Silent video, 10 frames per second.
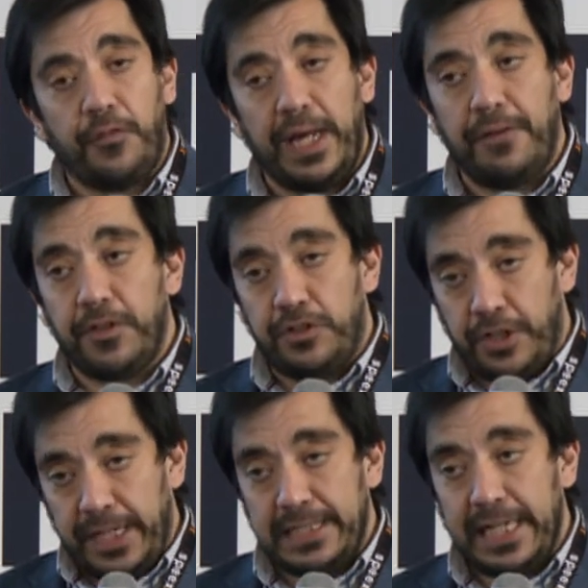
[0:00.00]
have to
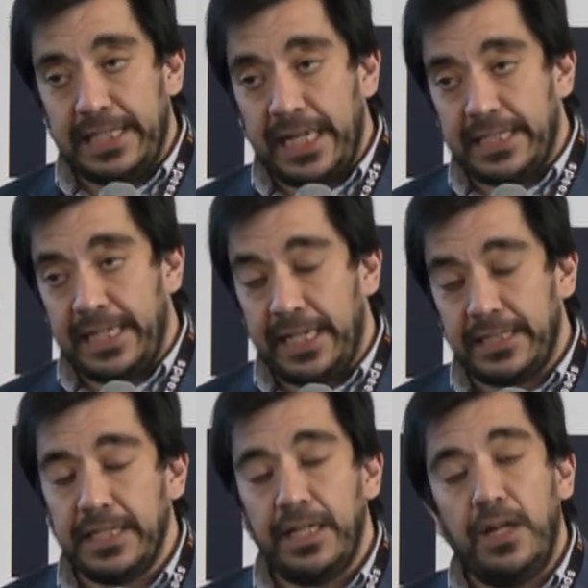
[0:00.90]
translate that text,
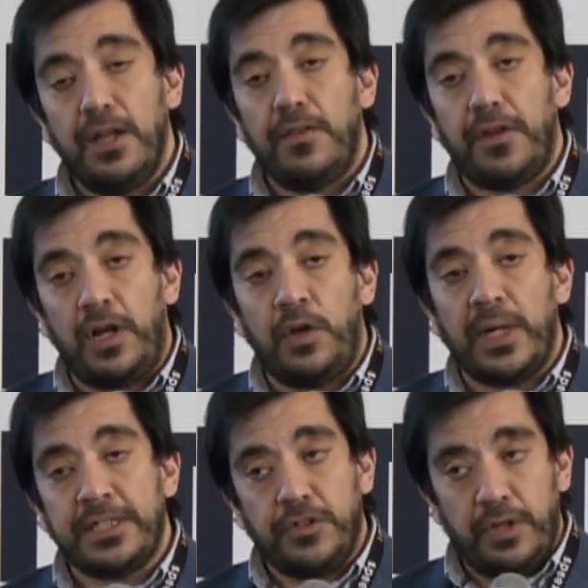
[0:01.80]
the only way
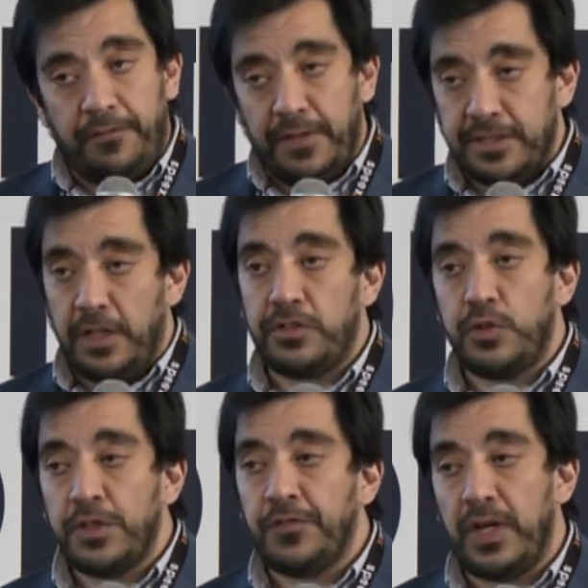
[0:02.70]
to do it if there's no
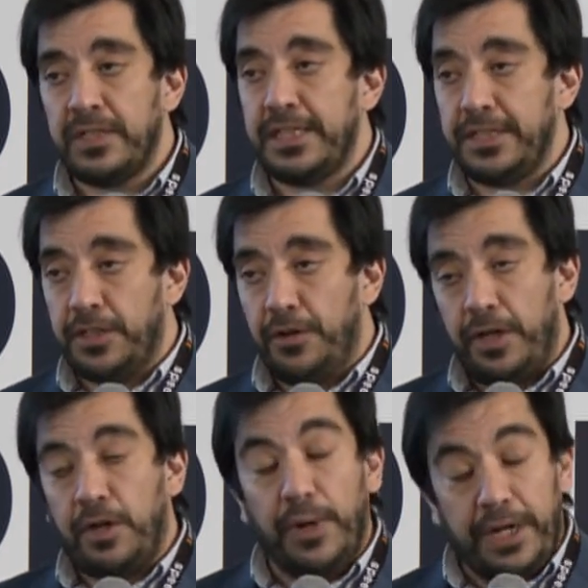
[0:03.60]
source files is to
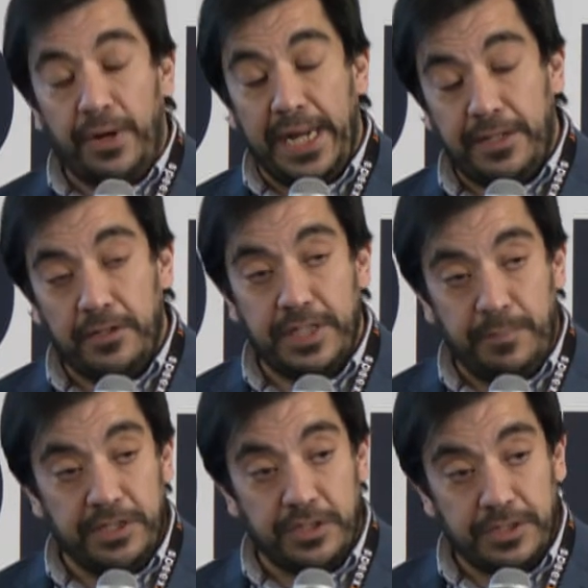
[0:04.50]
recreate those
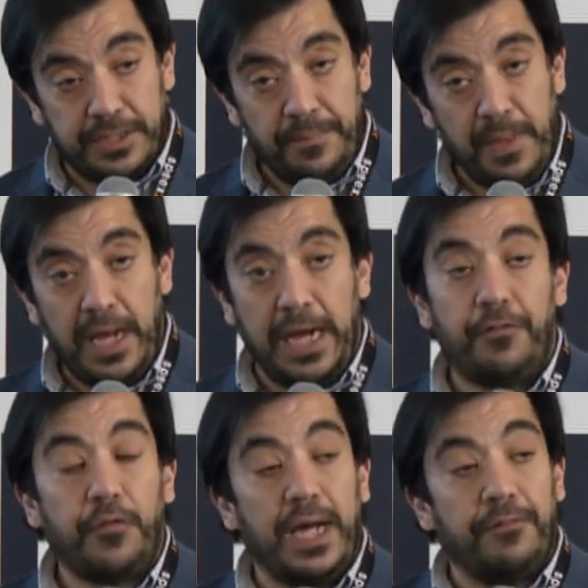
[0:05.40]
images. And if
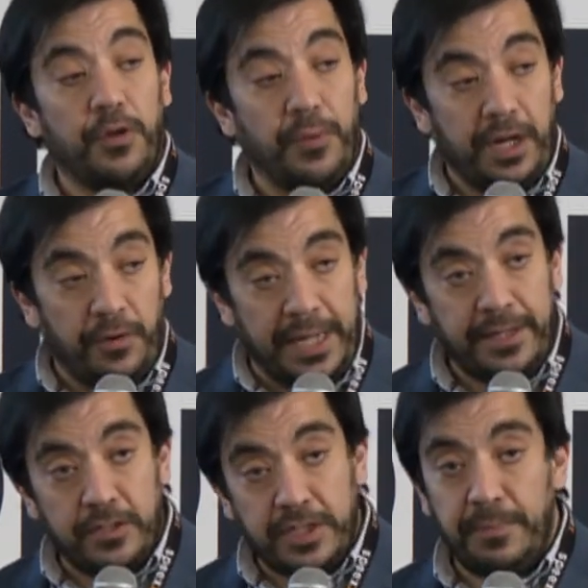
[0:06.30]
we have to recreate
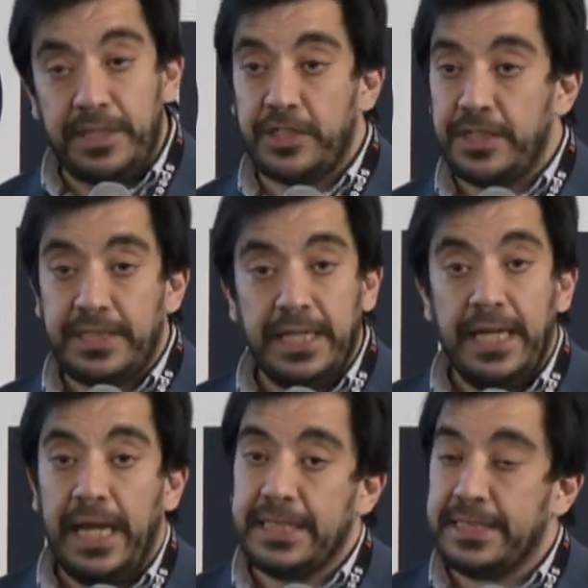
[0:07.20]
those images,
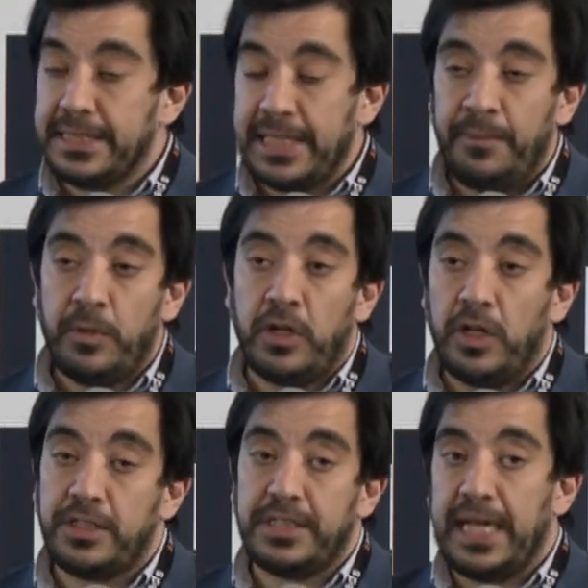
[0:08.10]
it's the same
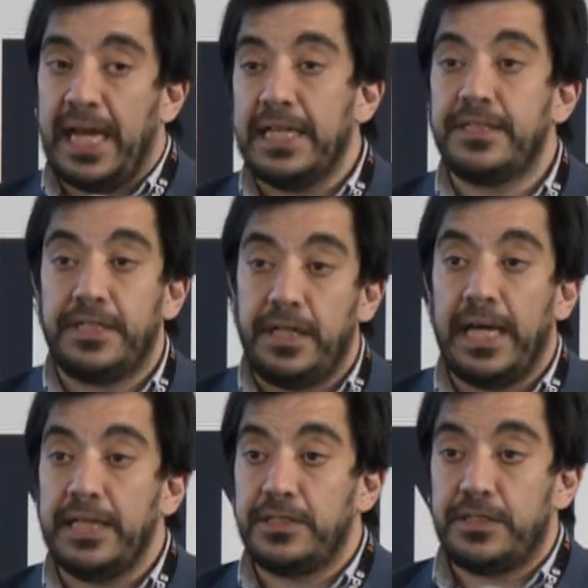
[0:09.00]
cost
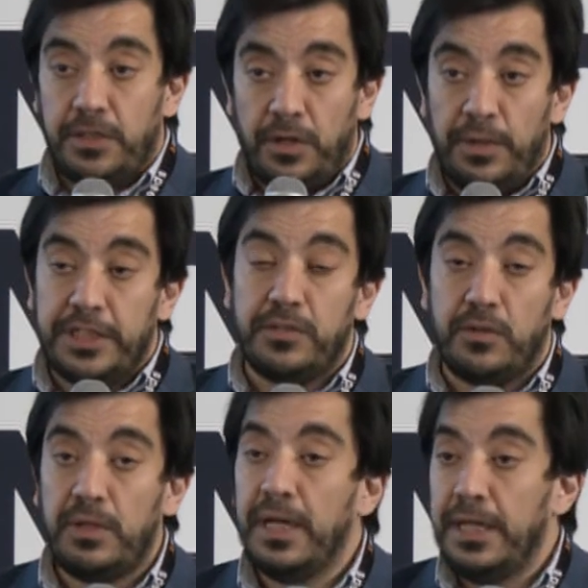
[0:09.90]
as your
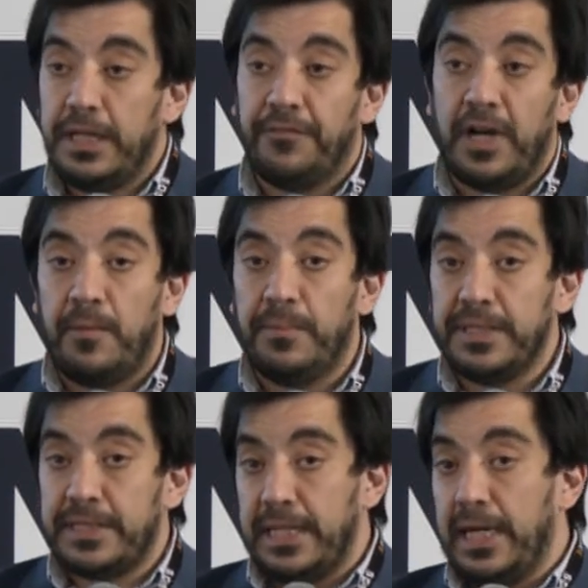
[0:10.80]
original development